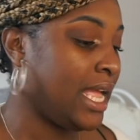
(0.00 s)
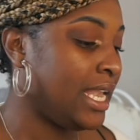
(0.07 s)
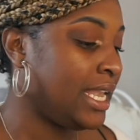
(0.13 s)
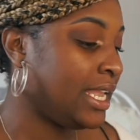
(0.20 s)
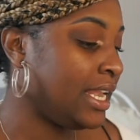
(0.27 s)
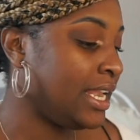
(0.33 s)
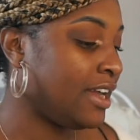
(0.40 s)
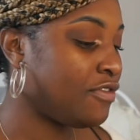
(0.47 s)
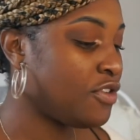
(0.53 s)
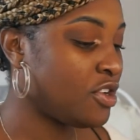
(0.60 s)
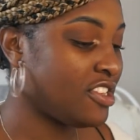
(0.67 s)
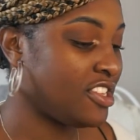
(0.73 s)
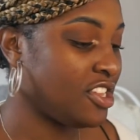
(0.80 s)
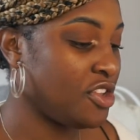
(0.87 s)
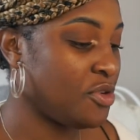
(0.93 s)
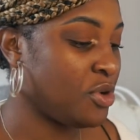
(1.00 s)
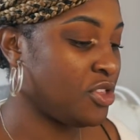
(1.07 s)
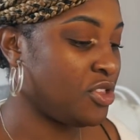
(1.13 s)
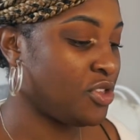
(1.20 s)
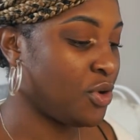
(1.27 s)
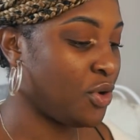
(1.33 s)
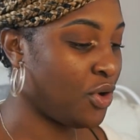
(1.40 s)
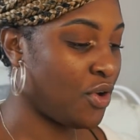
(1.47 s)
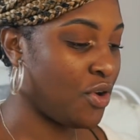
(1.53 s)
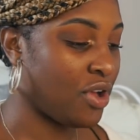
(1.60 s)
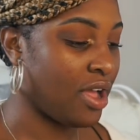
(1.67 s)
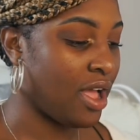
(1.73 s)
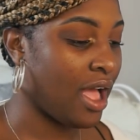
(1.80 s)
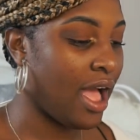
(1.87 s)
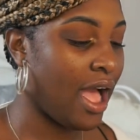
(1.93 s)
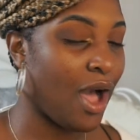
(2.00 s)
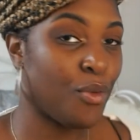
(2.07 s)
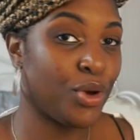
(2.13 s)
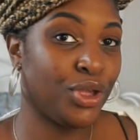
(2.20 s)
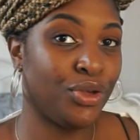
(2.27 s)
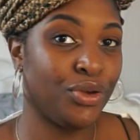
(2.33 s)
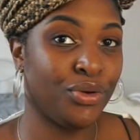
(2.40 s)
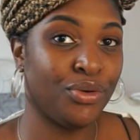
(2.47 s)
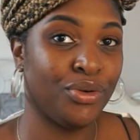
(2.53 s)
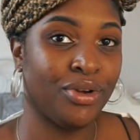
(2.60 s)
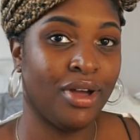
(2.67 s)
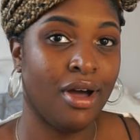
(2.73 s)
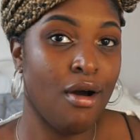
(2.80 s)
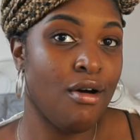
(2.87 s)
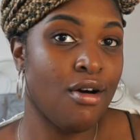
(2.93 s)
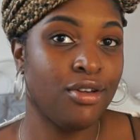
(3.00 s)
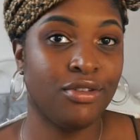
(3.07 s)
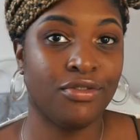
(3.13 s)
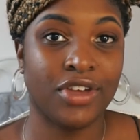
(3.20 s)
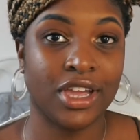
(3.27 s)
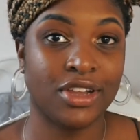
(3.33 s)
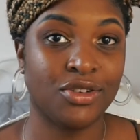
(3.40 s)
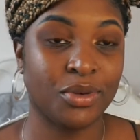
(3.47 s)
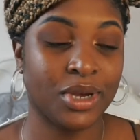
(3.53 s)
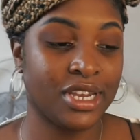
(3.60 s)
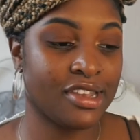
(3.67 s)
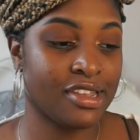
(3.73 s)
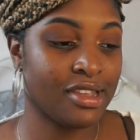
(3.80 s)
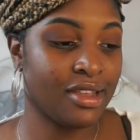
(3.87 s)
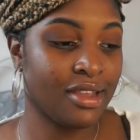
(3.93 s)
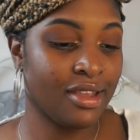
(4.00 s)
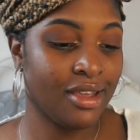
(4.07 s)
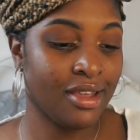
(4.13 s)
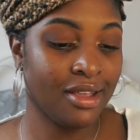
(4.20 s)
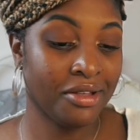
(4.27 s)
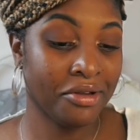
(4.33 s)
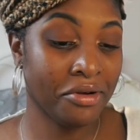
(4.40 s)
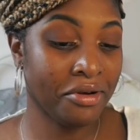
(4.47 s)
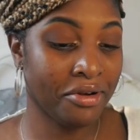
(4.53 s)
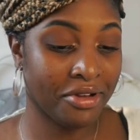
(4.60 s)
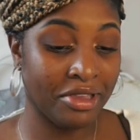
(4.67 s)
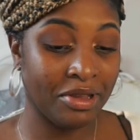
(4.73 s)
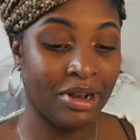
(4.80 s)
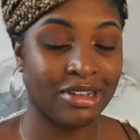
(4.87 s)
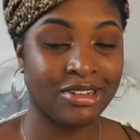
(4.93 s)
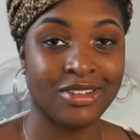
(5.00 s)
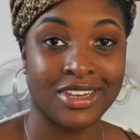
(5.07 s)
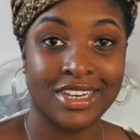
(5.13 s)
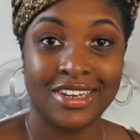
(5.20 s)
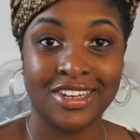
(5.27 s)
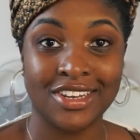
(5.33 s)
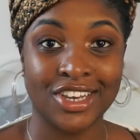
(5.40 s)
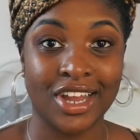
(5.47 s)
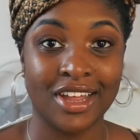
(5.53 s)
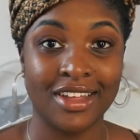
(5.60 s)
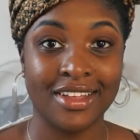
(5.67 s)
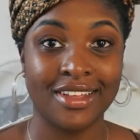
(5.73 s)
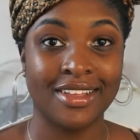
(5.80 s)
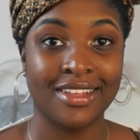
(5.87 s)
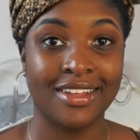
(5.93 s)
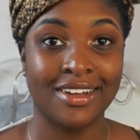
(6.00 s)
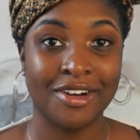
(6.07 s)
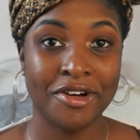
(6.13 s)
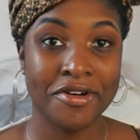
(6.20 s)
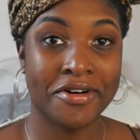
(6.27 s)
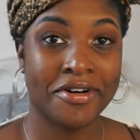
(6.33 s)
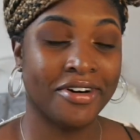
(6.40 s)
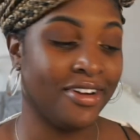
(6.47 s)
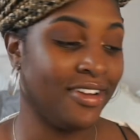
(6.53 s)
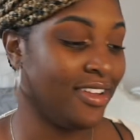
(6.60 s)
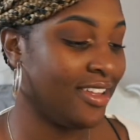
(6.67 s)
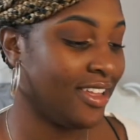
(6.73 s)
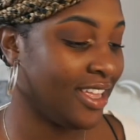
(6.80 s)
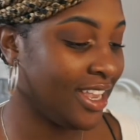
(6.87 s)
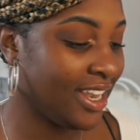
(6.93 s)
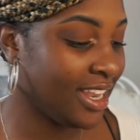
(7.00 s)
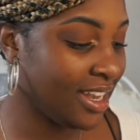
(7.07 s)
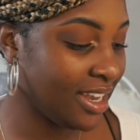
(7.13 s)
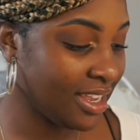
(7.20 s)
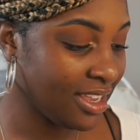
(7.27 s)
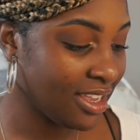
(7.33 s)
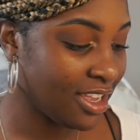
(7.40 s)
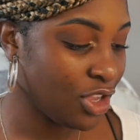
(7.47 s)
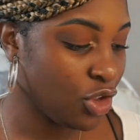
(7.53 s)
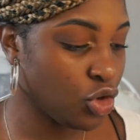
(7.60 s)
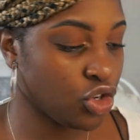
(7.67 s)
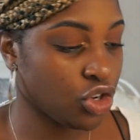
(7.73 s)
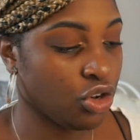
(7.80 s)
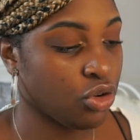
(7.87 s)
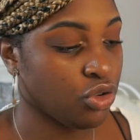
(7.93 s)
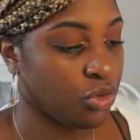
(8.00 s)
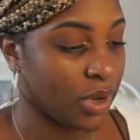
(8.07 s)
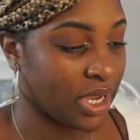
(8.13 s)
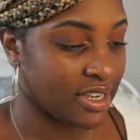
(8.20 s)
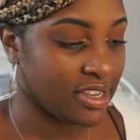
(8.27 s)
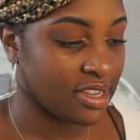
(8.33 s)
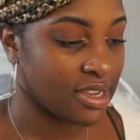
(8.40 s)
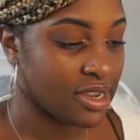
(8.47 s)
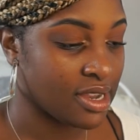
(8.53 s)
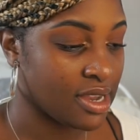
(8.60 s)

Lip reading: Lily, I've not seen you in so long. How are you? Oh, you've gained weight. Oh, you like to eat. Oh, Lily, you should lose weight.